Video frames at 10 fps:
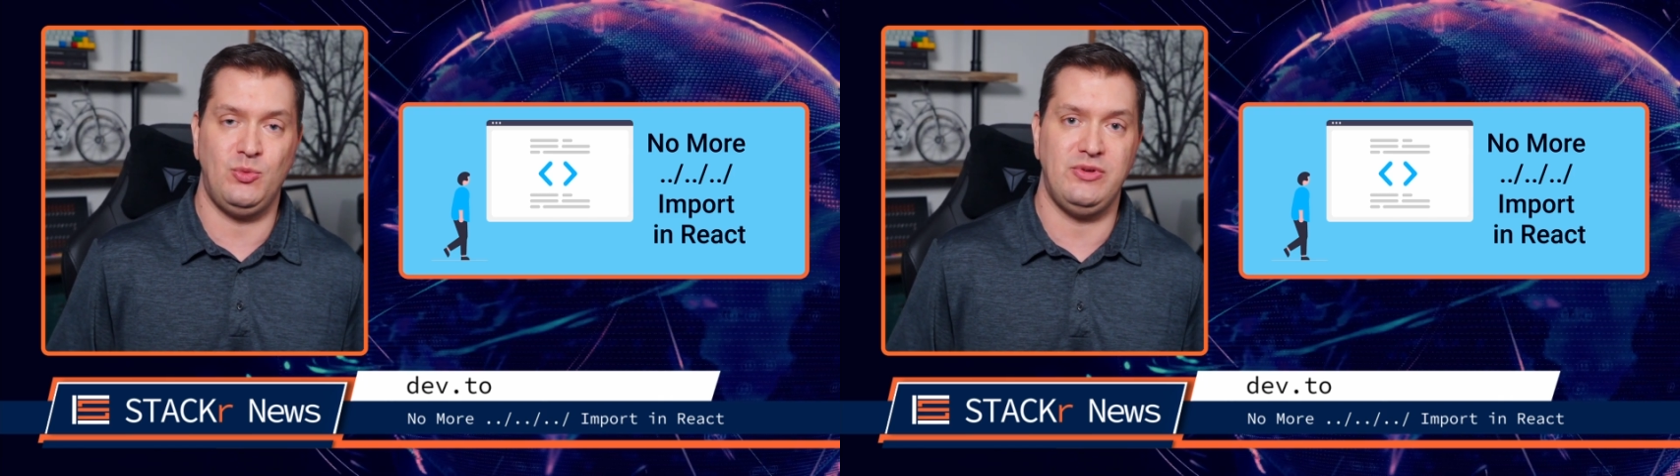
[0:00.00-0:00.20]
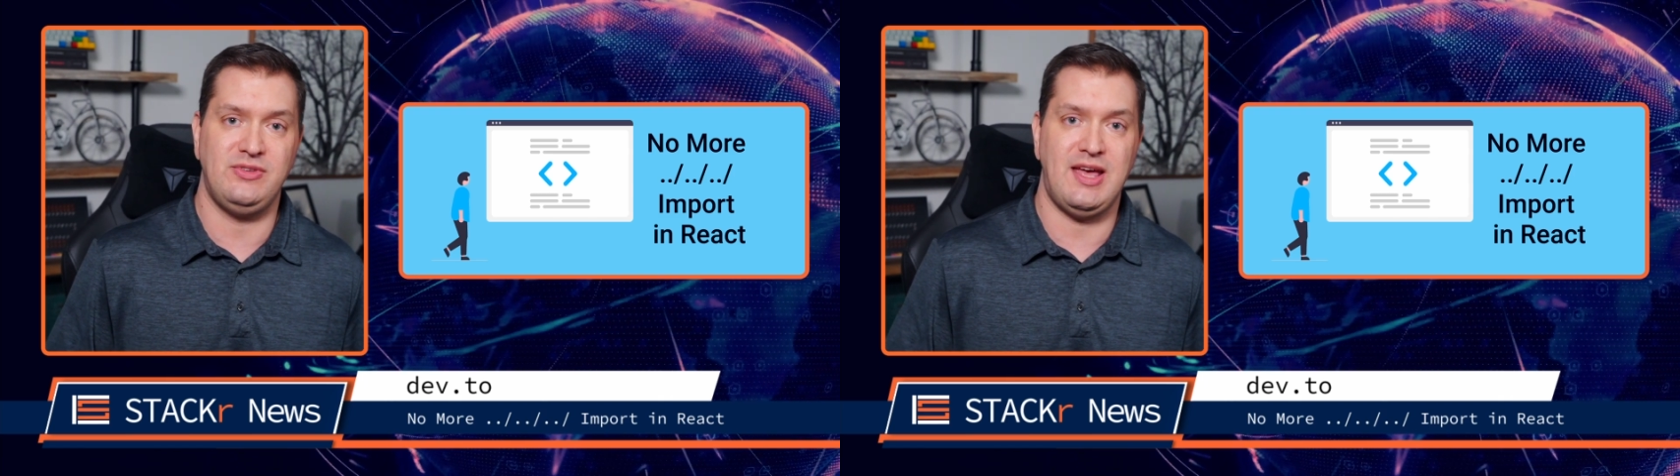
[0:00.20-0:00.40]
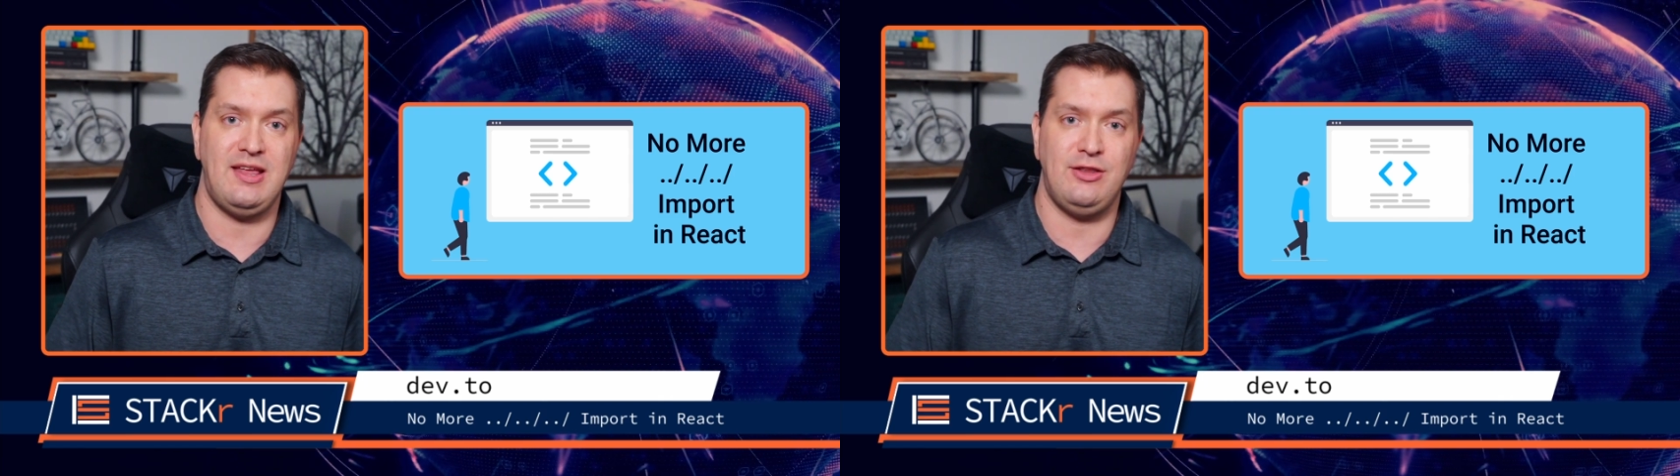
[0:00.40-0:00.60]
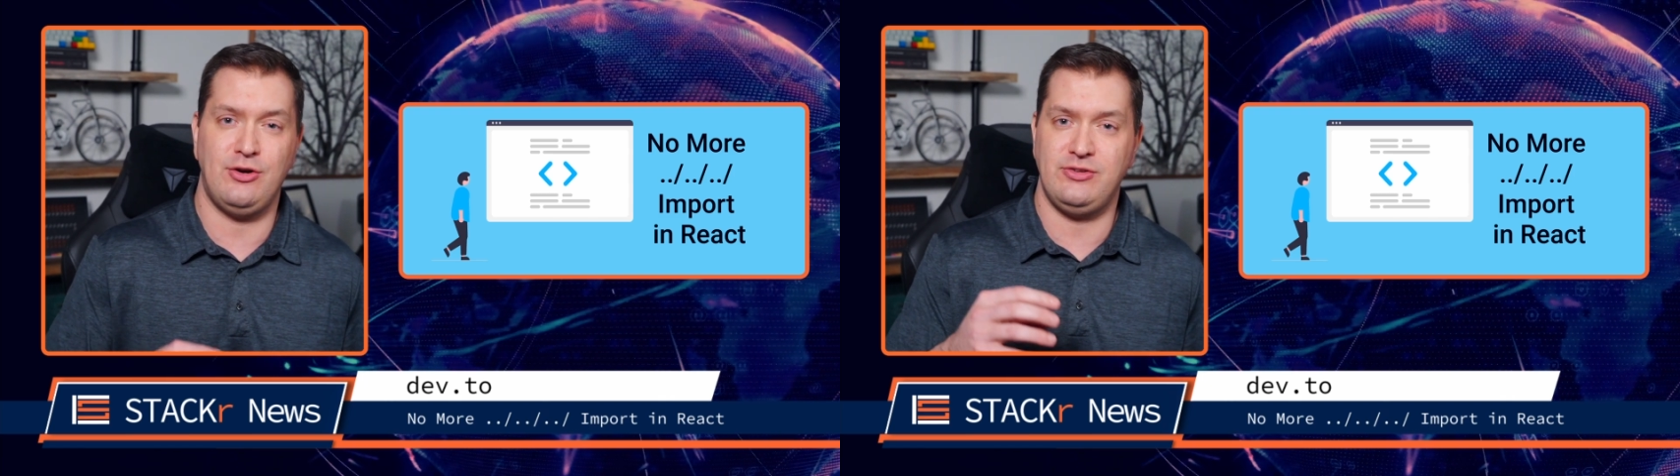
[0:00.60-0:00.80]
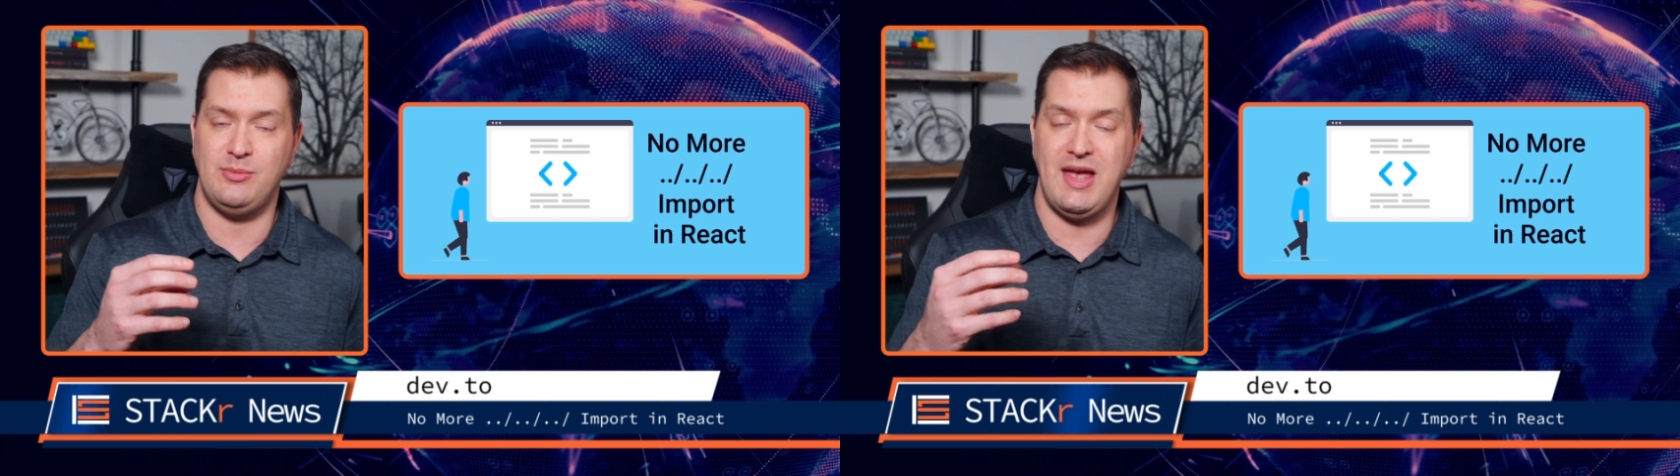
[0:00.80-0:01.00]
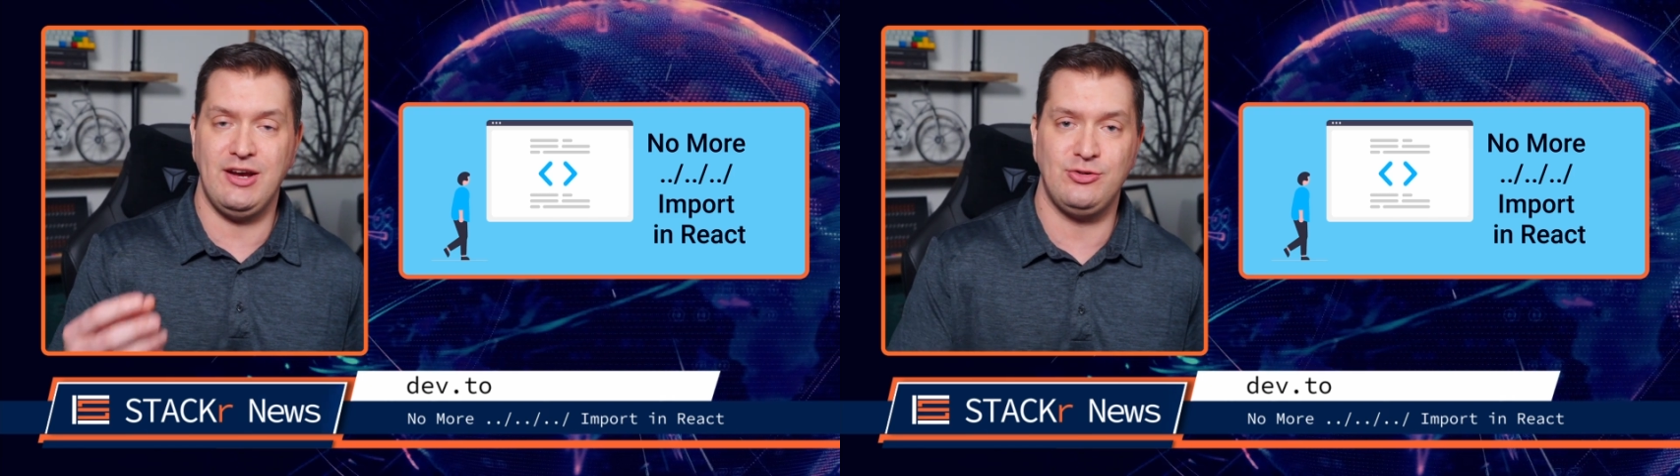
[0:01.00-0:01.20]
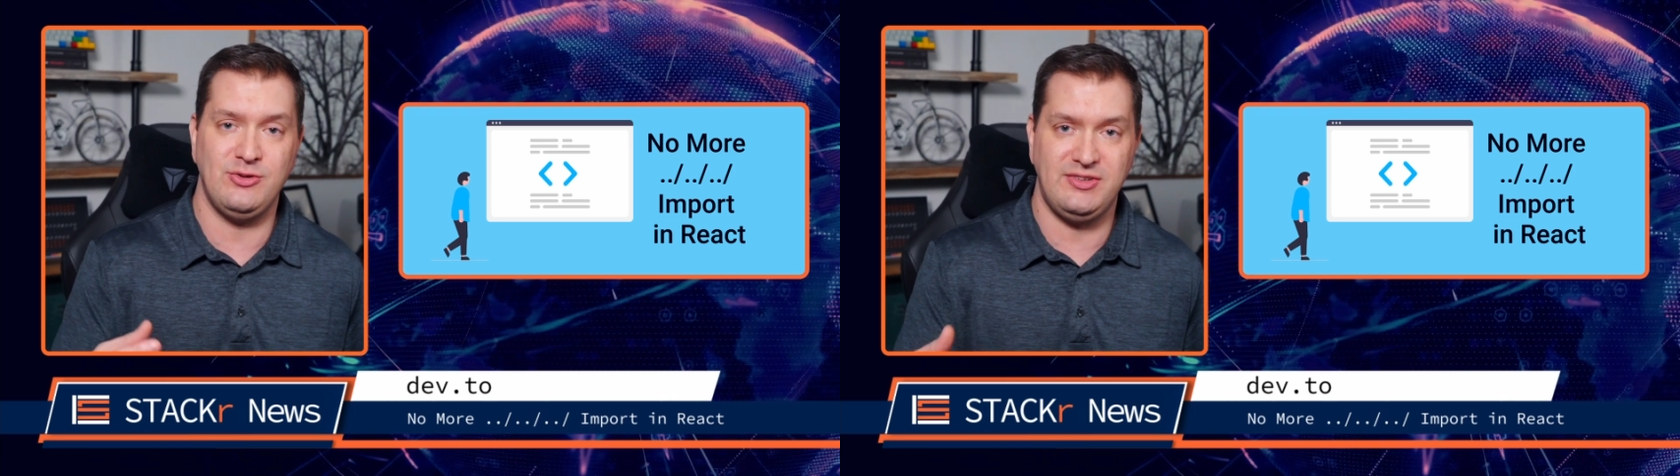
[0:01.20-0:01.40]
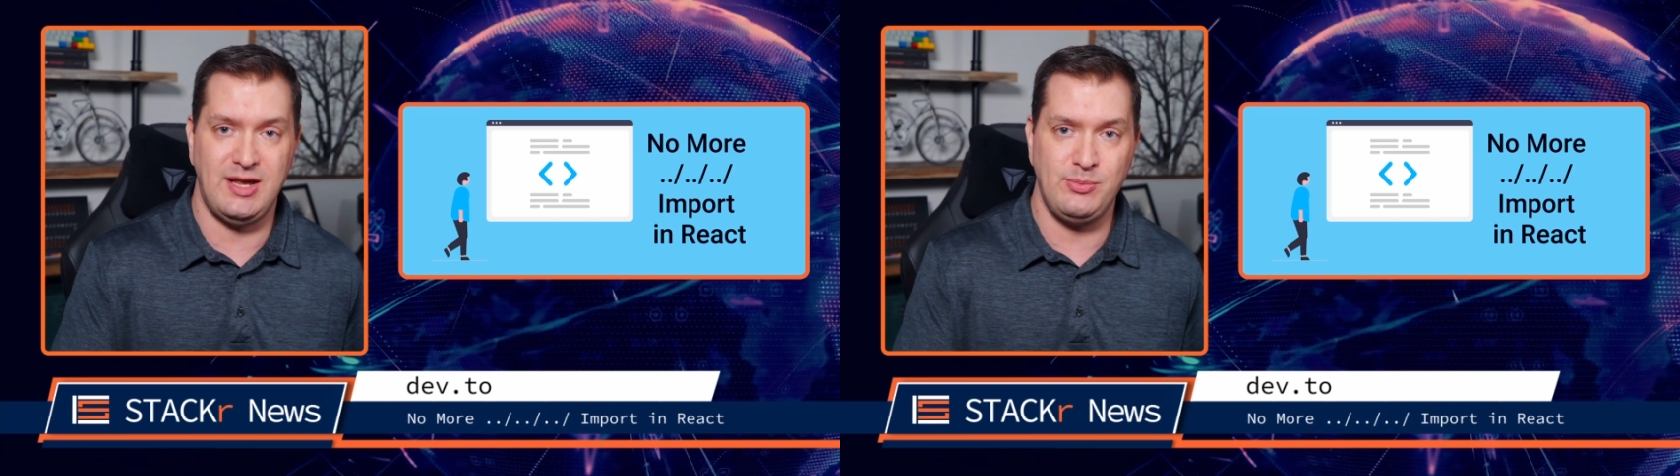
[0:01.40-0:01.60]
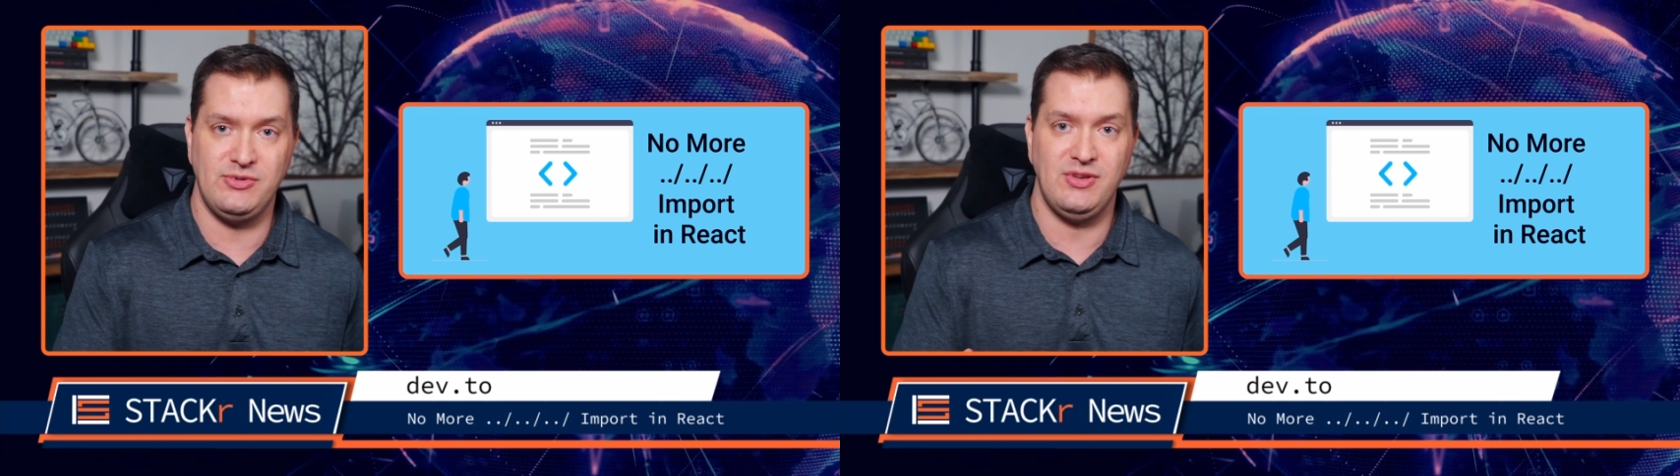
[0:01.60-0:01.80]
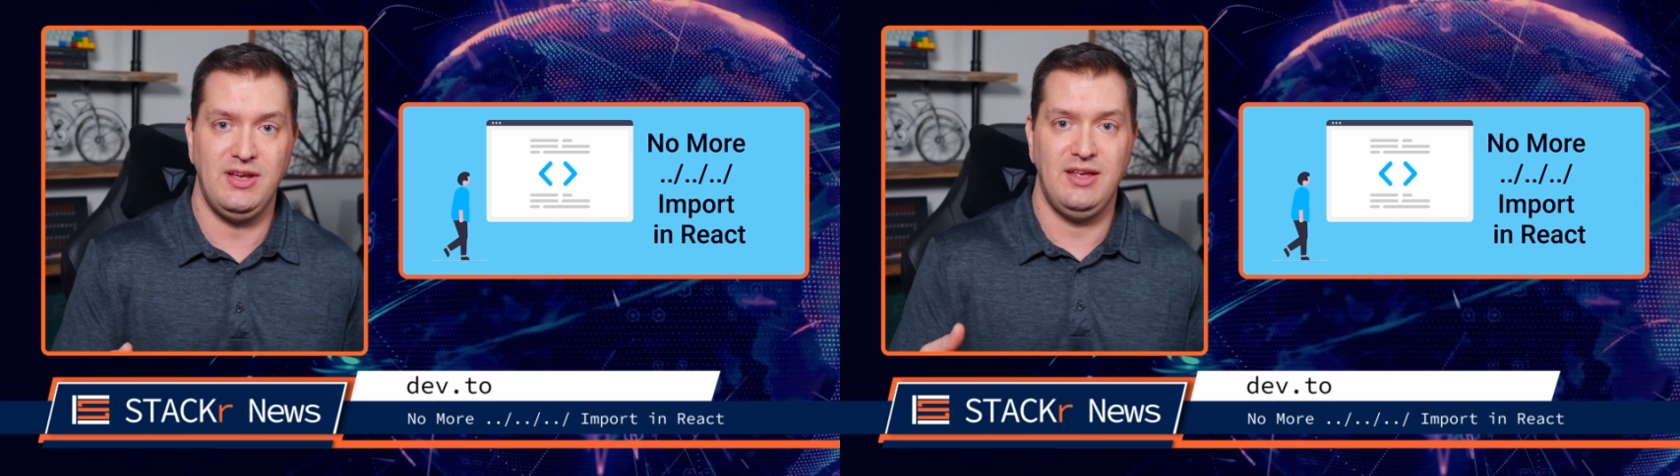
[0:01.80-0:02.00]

was that there are some extra steps